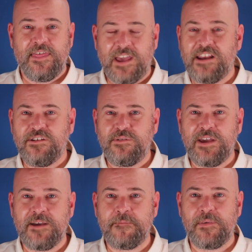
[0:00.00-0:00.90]
They knew
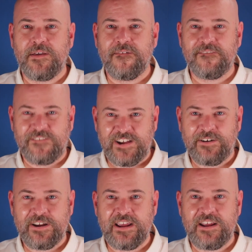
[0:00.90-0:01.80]
him
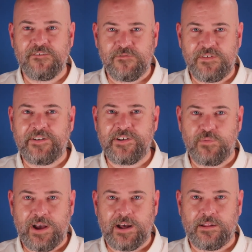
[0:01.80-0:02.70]
very, very
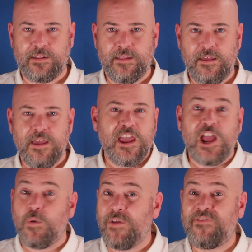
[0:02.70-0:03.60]
well,
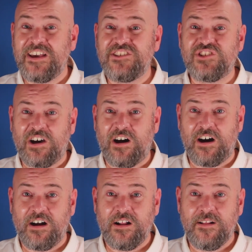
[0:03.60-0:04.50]
and what they
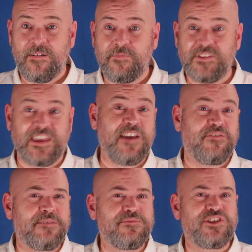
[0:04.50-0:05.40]
saw
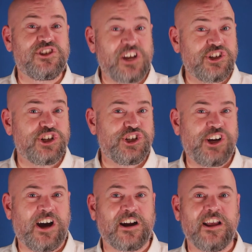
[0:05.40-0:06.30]
gave them such a
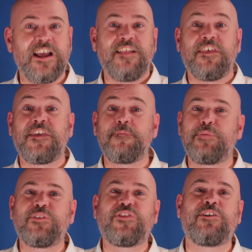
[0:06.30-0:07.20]
shock that they
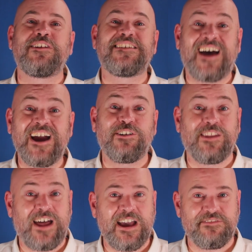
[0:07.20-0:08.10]
built their entire
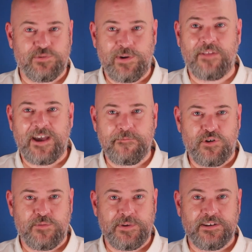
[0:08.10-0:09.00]
lives around that
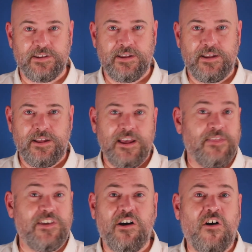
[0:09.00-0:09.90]
moment.
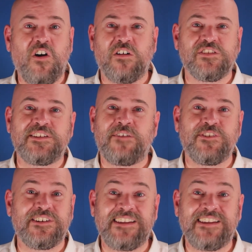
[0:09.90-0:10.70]
They all suffered